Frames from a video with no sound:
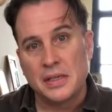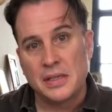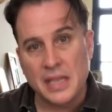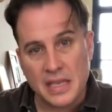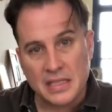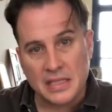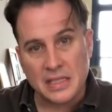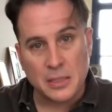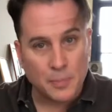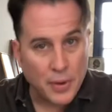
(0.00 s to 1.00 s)
this
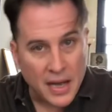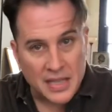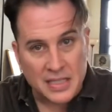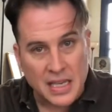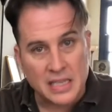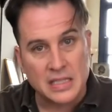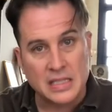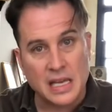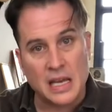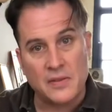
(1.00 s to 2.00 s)
is a process
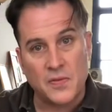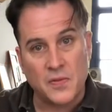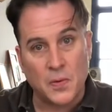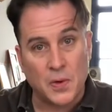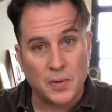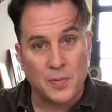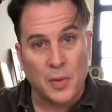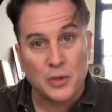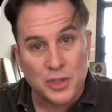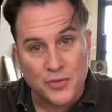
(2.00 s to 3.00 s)
that for
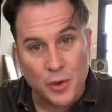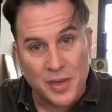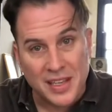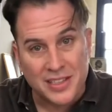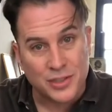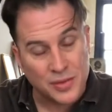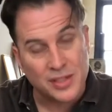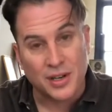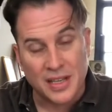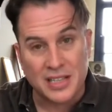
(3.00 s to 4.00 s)
most of human
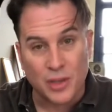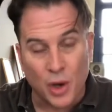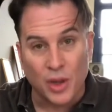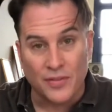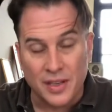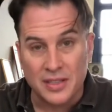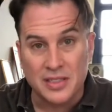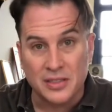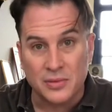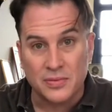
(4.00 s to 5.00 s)
history, or I guess all of it
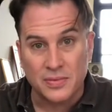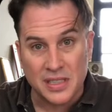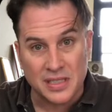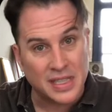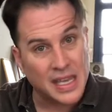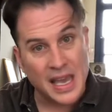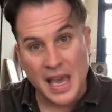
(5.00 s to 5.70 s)
until recently,